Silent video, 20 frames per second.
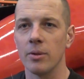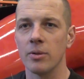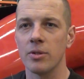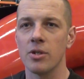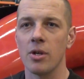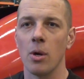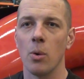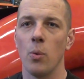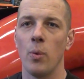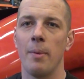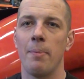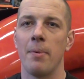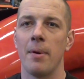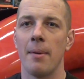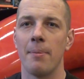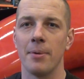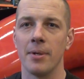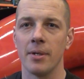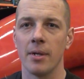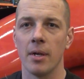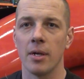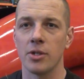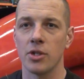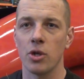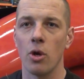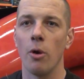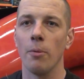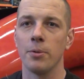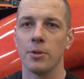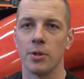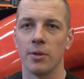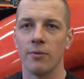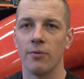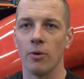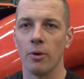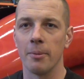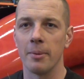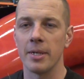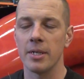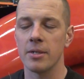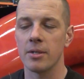start whipping up a sculpture for me.